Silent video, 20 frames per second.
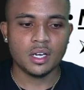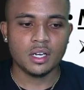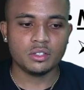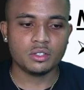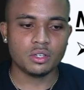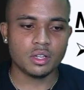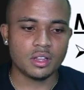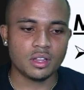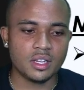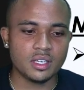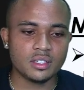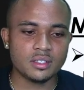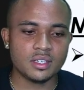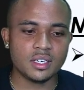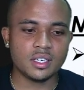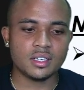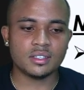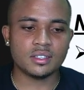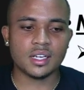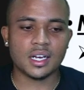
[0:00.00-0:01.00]
So this
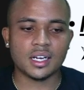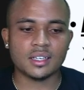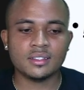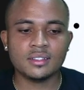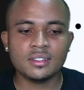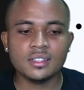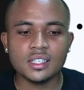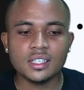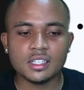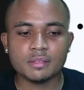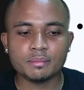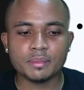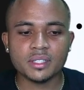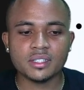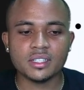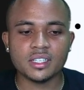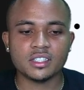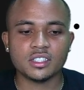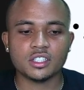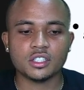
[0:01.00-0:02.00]
is a certain
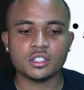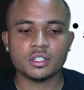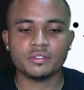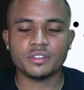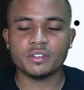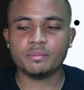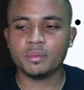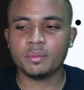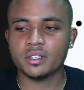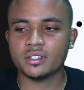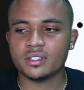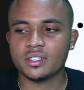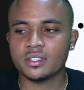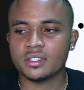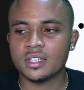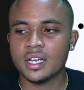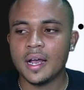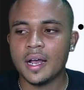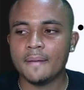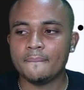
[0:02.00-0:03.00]
percentage of
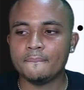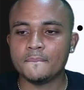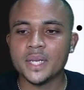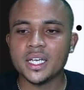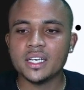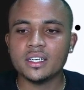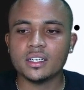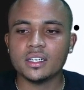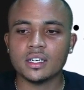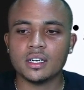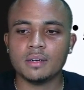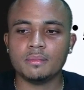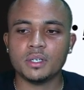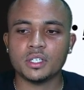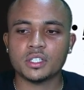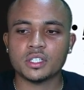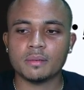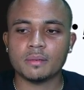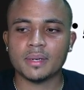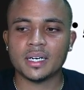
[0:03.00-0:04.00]
deposits made in
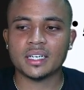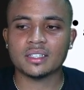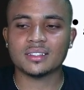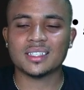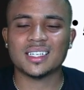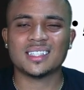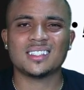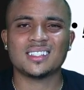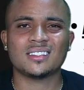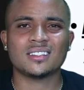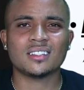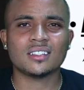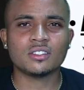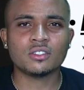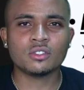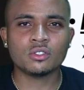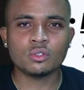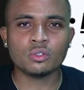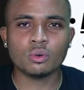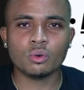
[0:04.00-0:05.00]
commercial banks that is
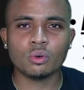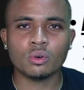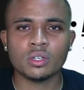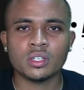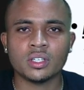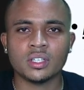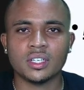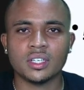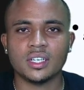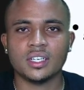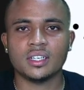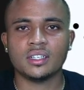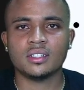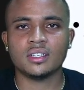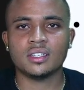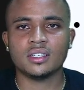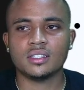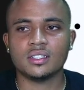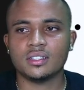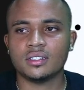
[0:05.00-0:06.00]
stored
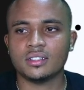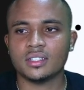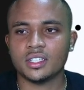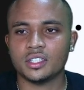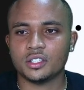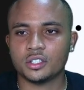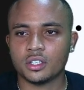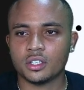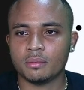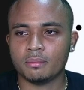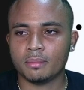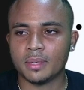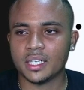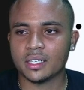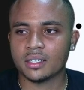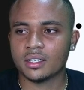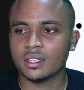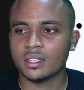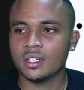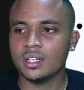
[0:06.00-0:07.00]
in the central
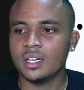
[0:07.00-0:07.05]
bank.